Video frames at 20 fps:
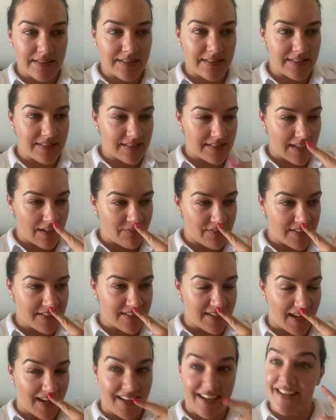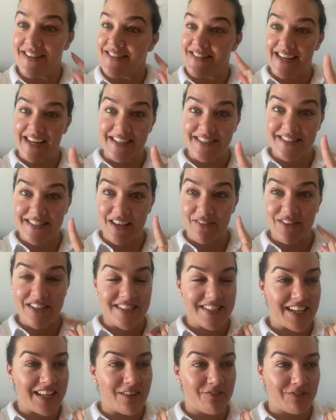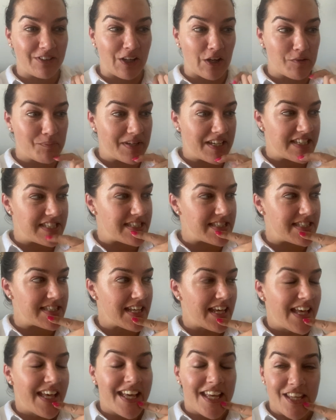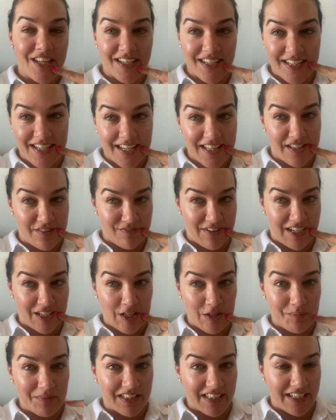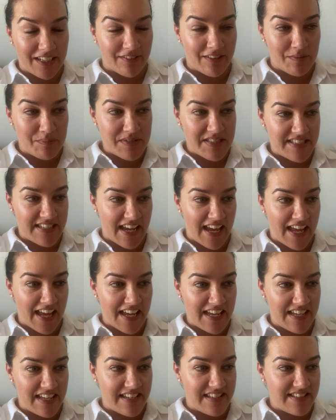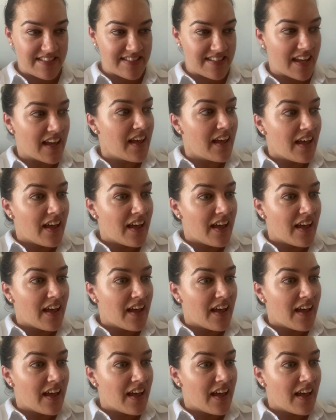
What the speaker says: 17. It's day 17 of Vlogmas. You can hear the vacuum cleaner upstairs.